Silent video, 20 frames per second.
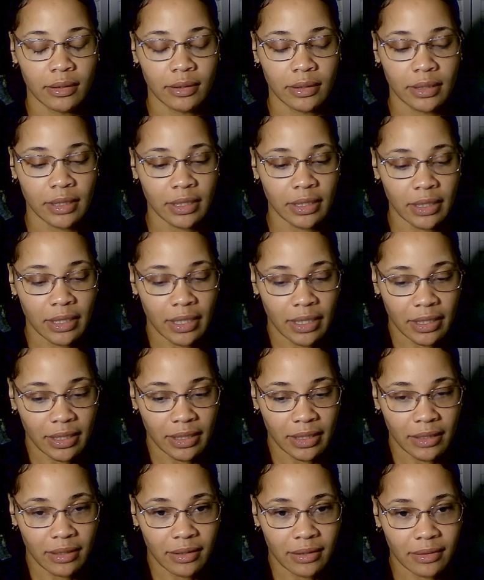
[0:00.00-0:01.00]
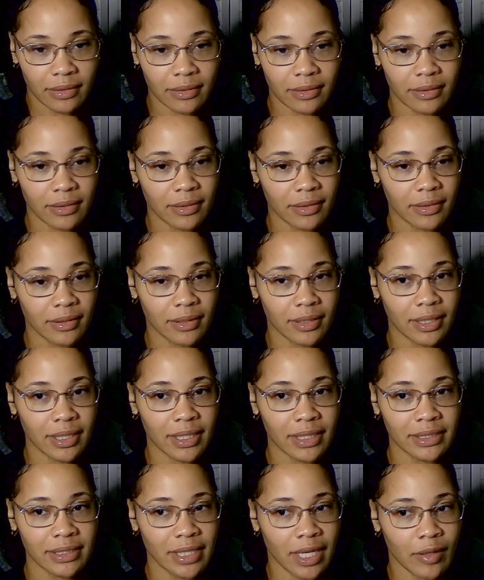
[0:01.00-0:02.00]
then
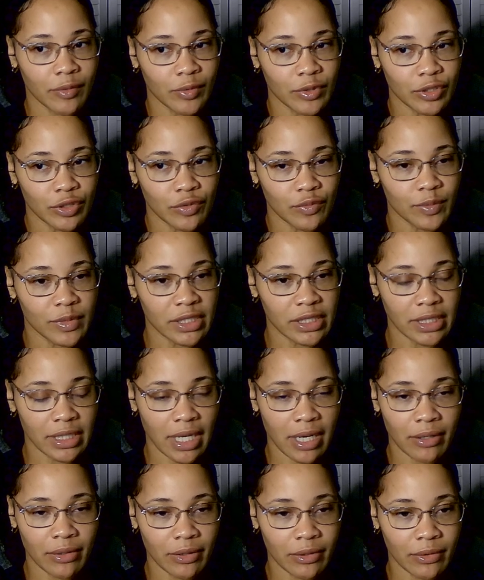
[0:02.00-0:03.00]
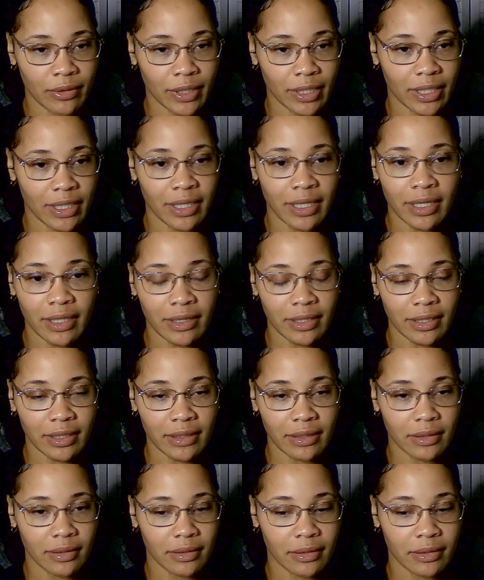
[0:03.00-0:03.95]
it's like what you missing out on? Nothing.